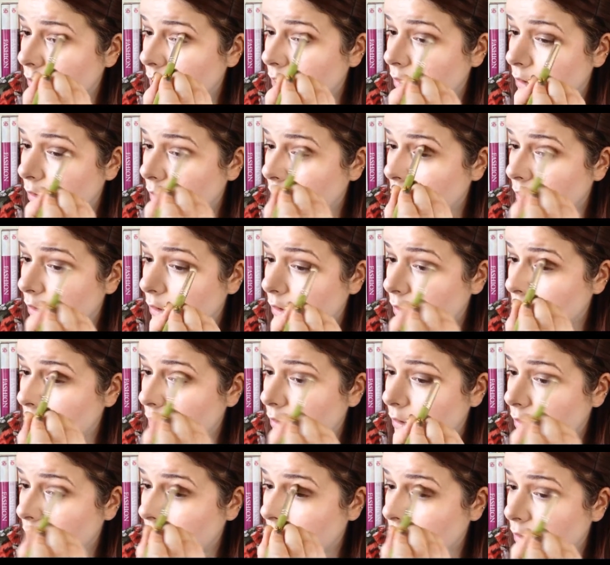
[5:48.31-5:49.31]
you've got to
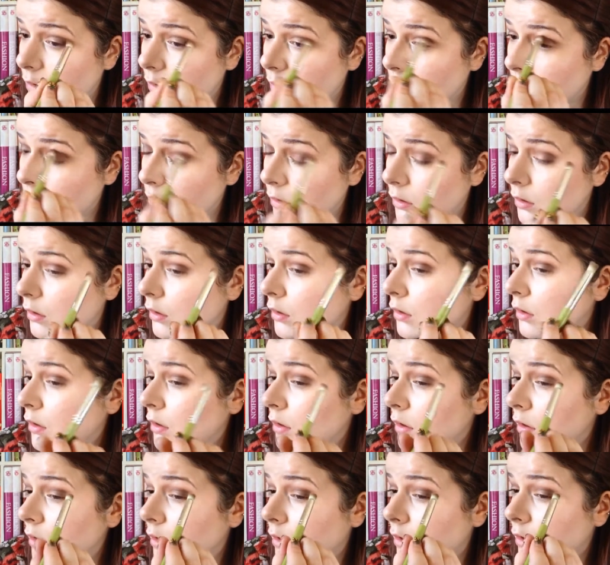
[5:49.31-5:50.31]
spend your time
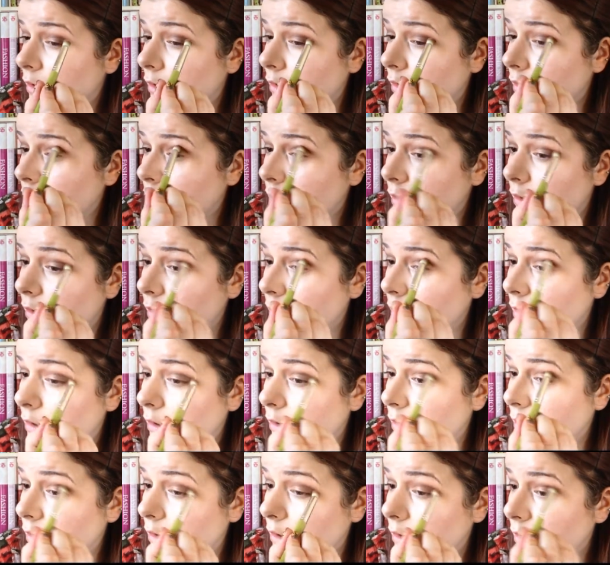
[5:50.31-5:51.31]
blending those eyeshadows,
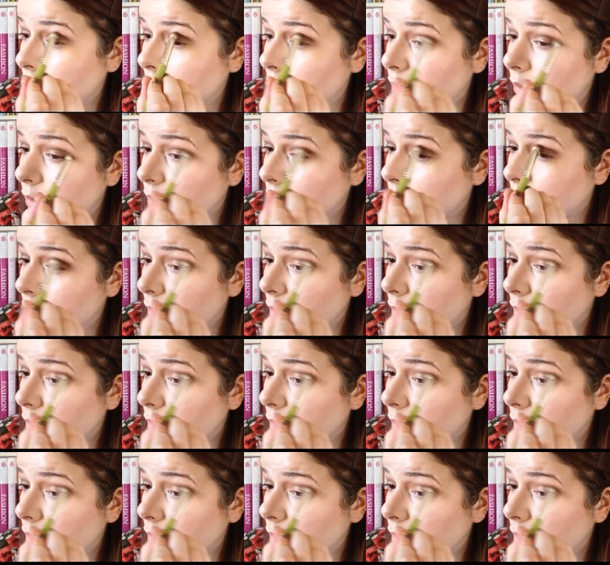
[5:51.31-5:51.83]
girls.